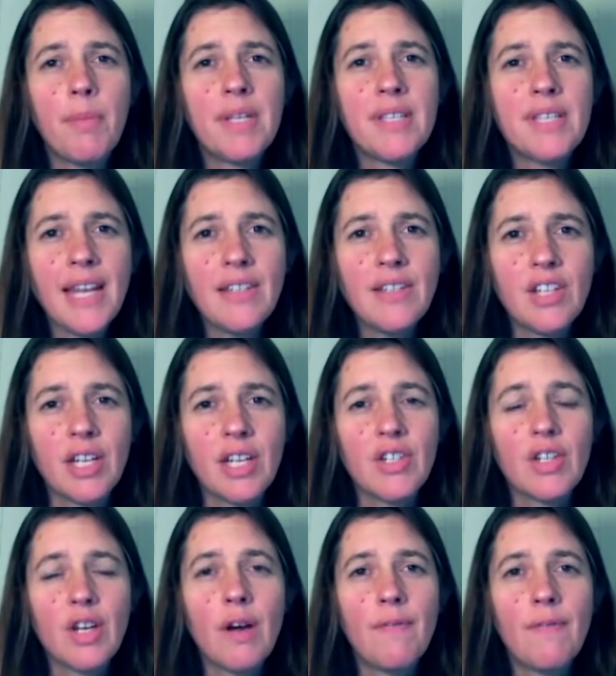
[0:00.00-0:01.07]

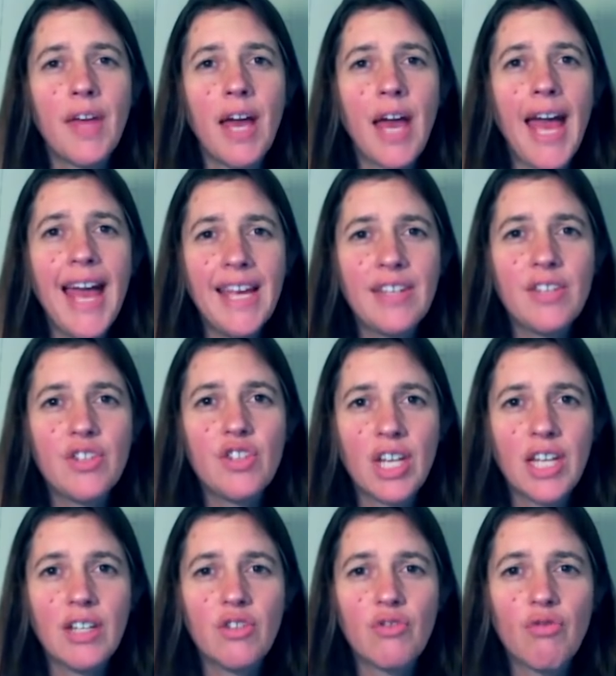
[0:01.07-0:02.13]
percentage of the S
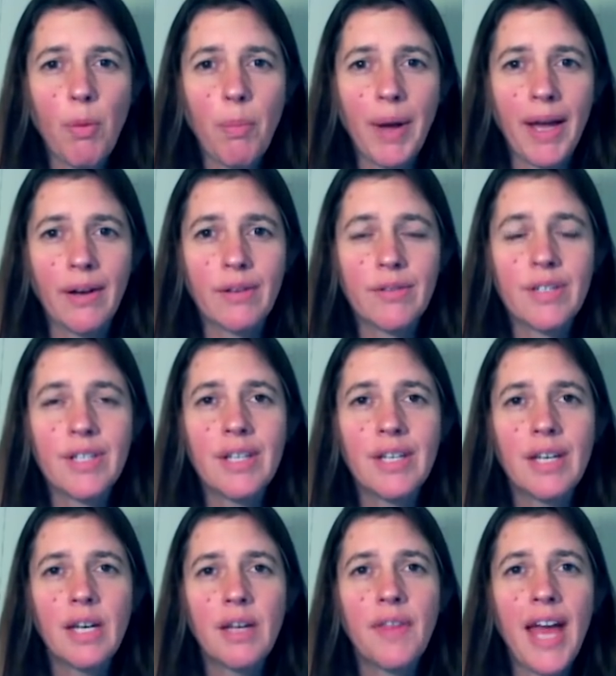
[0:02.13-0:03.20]
gene dropout,
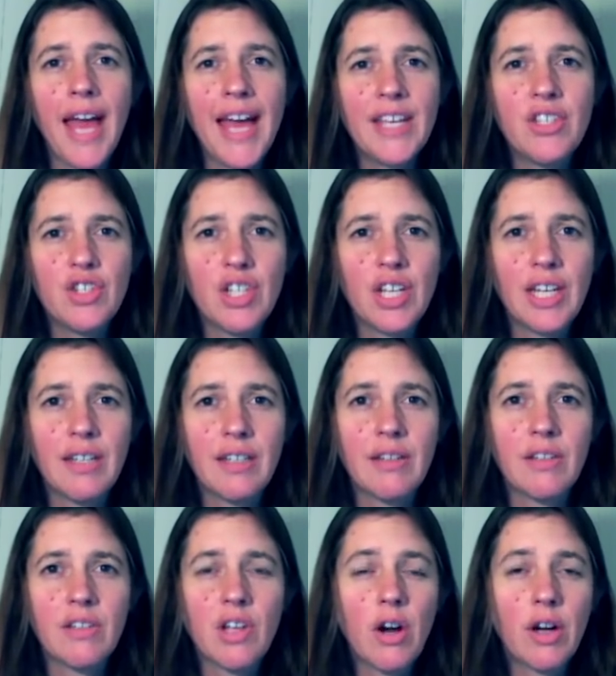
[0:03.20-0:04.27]
the S
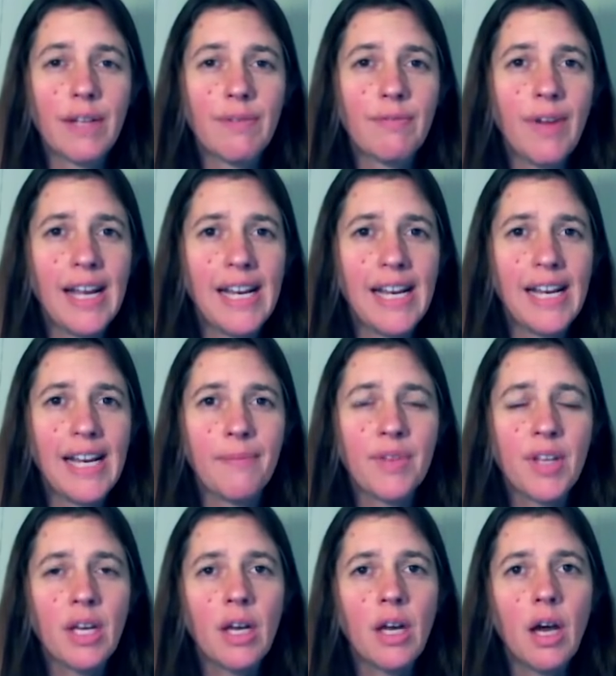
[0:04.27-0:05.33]
gene target failure,
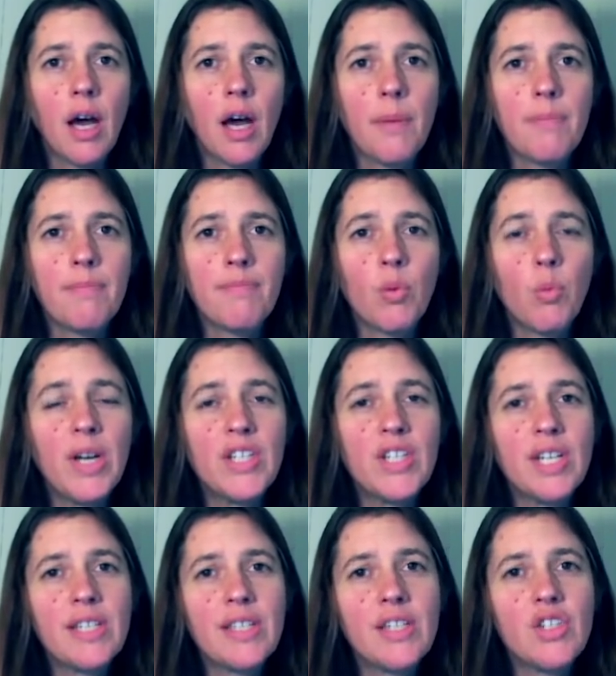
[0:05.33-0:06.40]

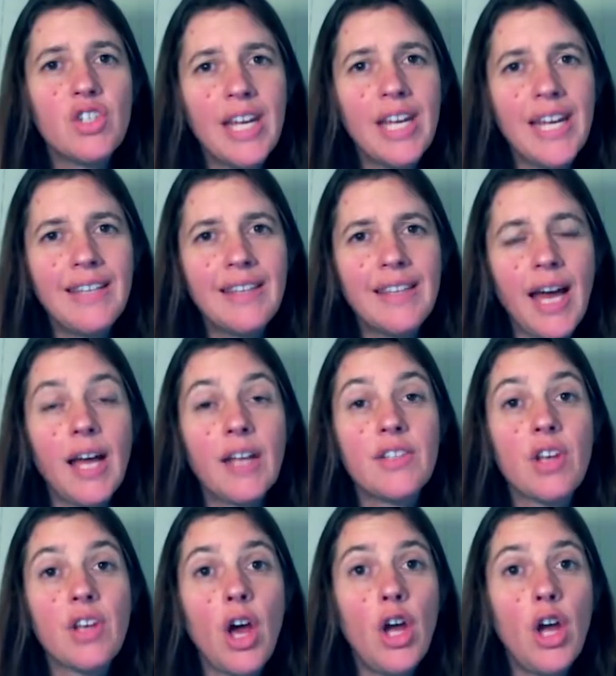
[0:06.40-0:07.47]
which is the gene
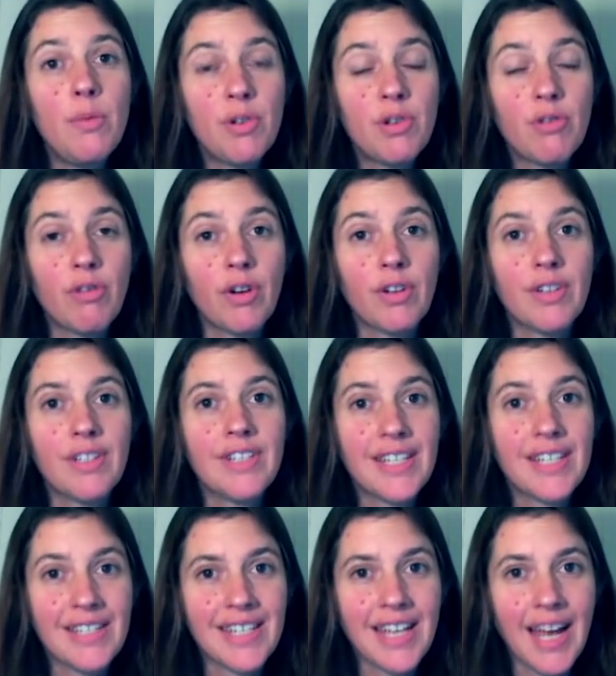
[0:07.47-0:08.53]
that Omicron
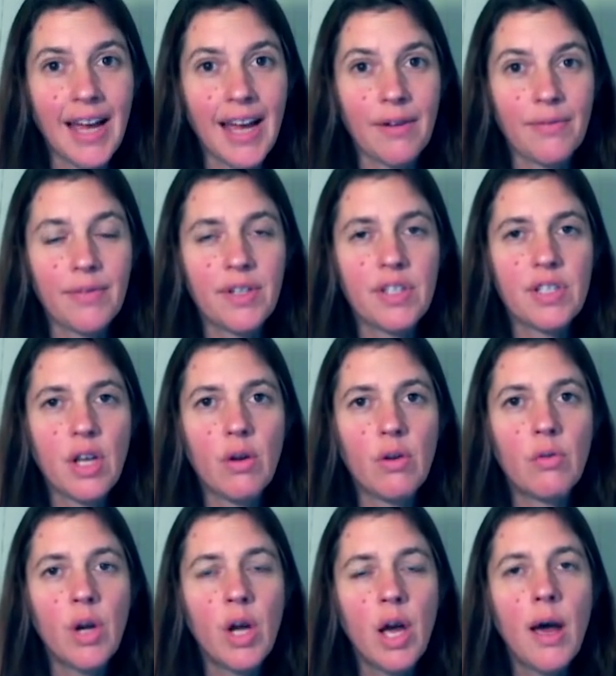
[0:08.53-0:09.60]
doesn't have. And
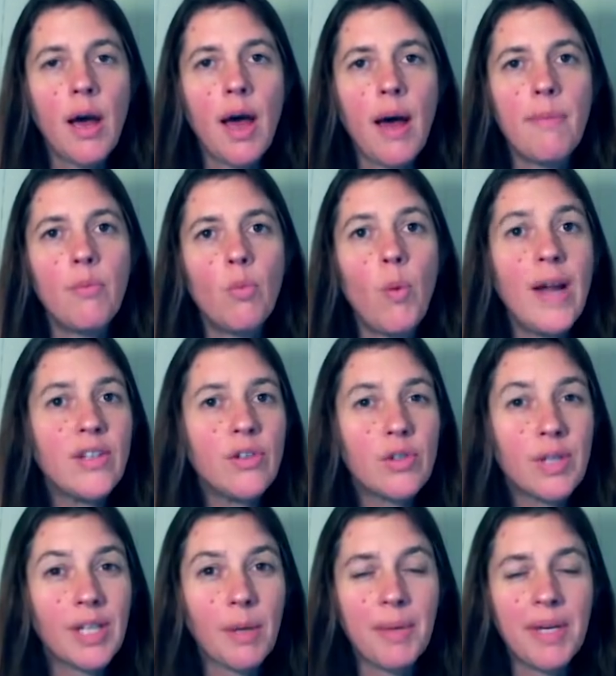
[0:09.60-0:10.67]
so when you're
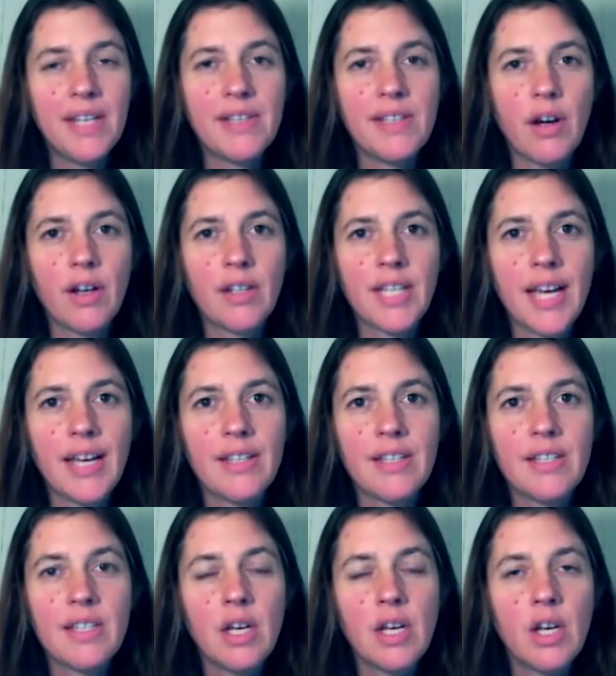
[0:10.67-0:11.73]
doing a PCR
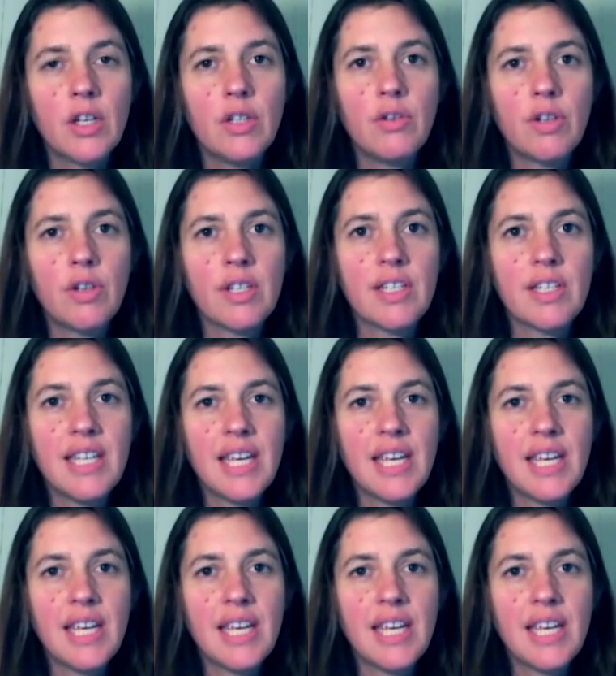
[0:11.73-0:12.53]
test, you can